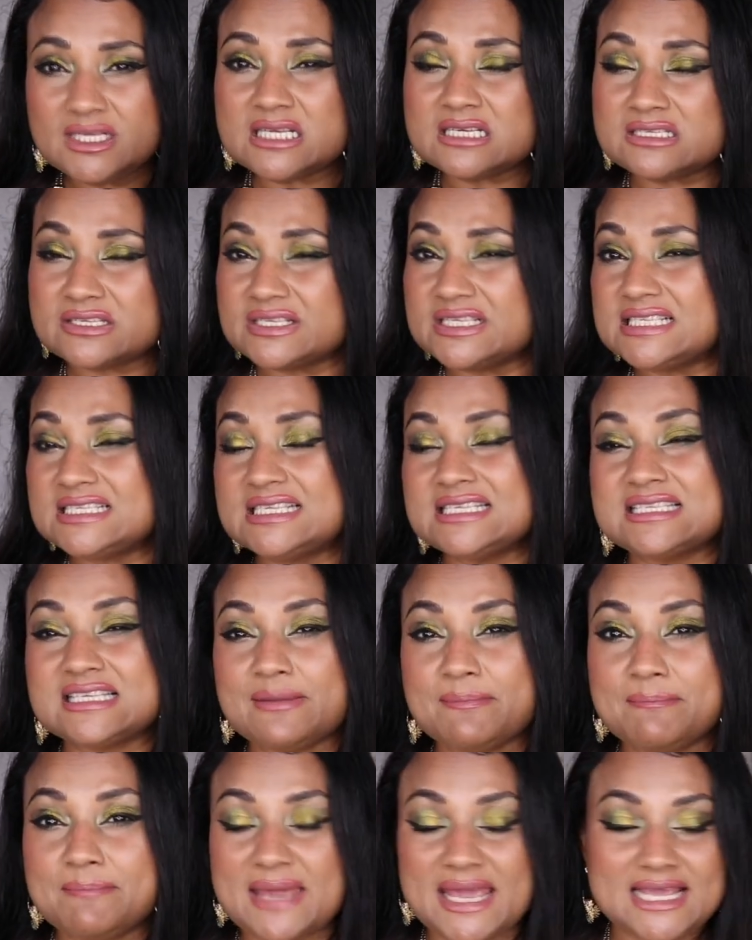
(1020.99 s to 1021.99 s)
so this is
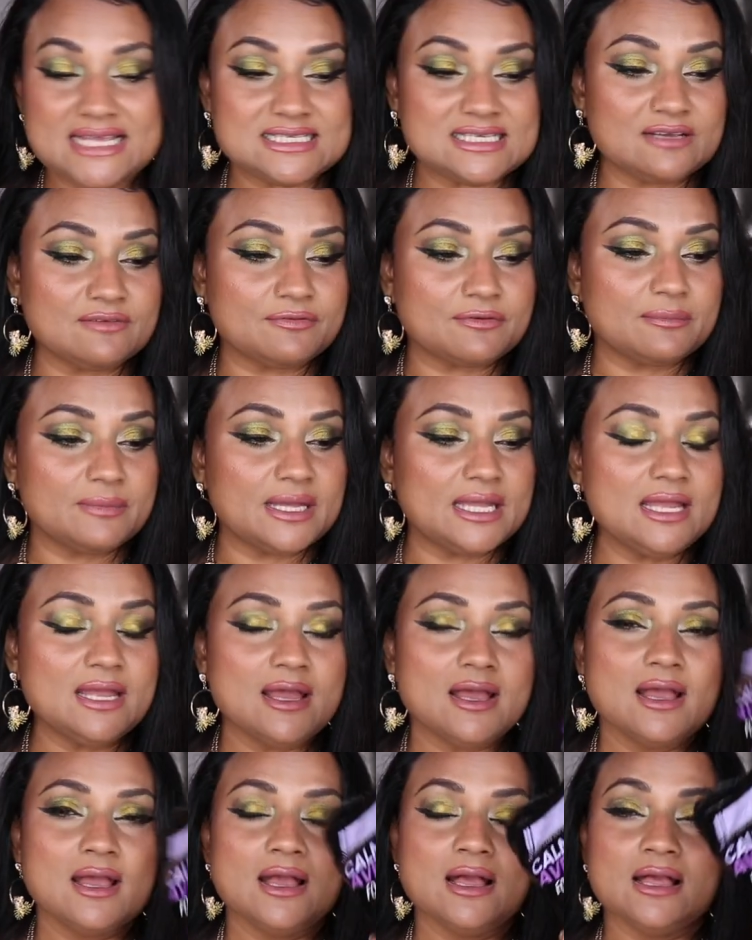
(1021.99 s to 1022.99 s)
amazing for me
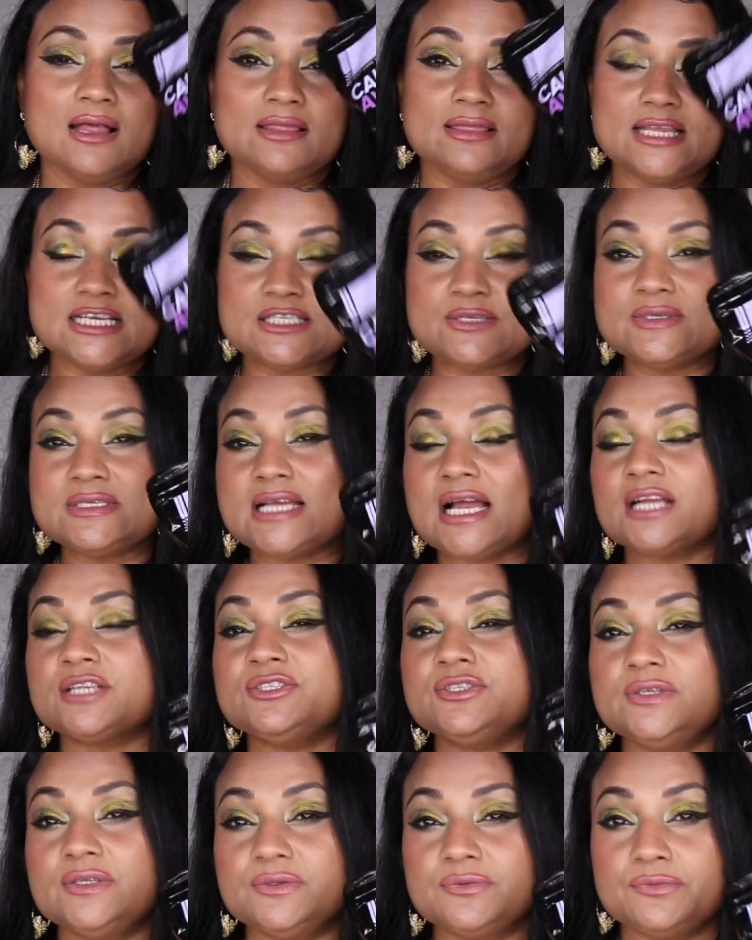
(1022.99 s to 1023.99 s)
this was
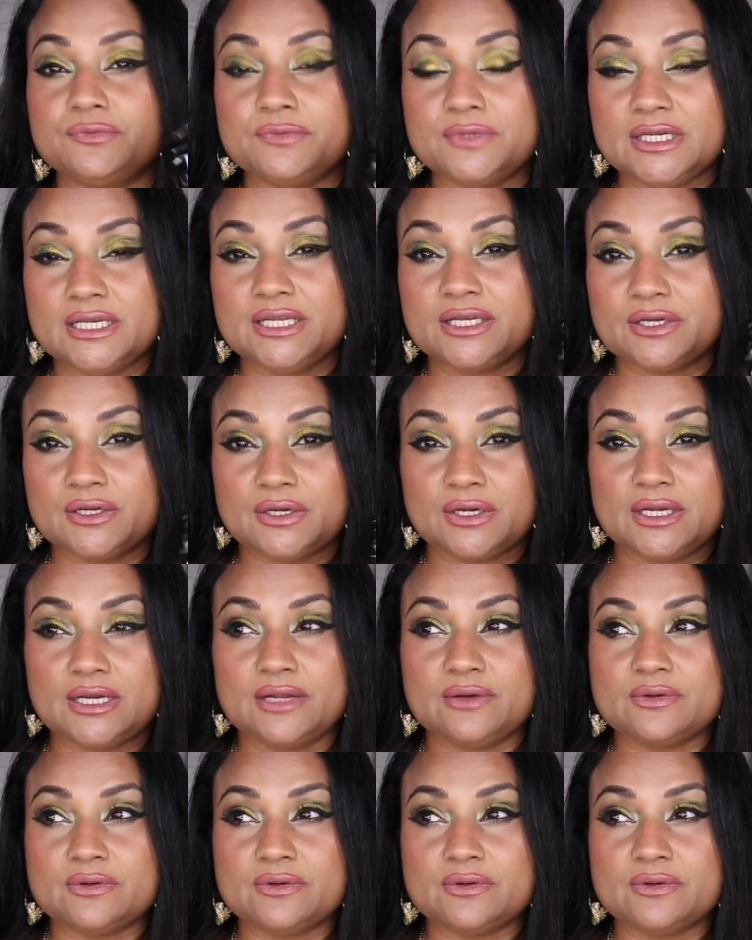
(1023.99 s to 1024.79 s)
actually really good it